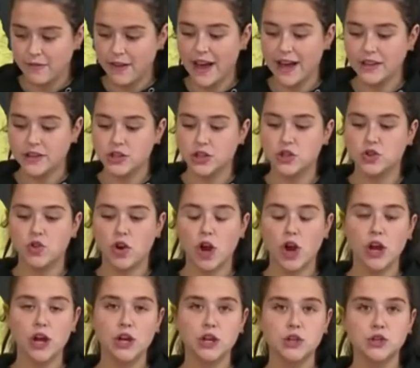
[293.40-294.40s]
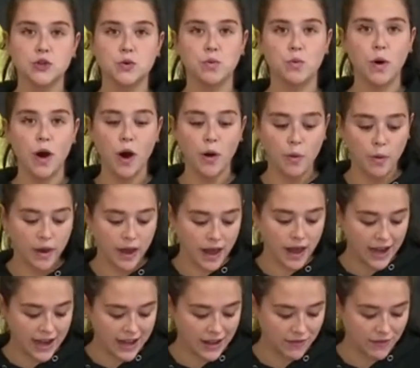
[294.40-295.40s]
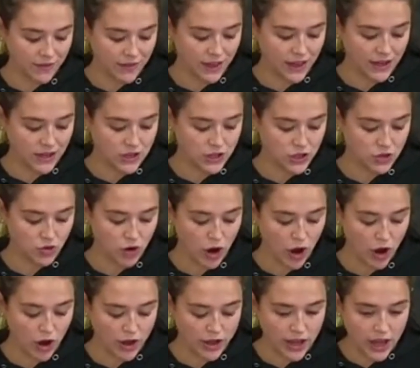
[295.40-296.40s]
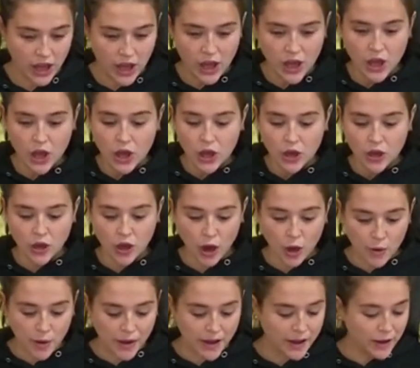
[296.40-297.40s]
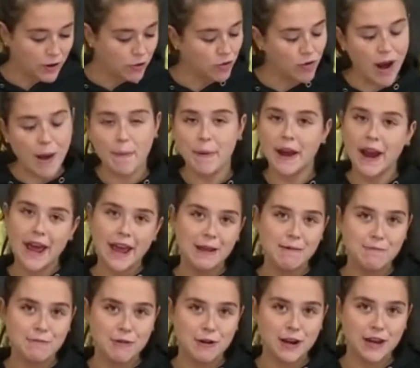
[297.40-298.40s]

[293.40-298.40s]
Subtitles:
that to dry. So while we are leaving that to dry, Go and grab an apron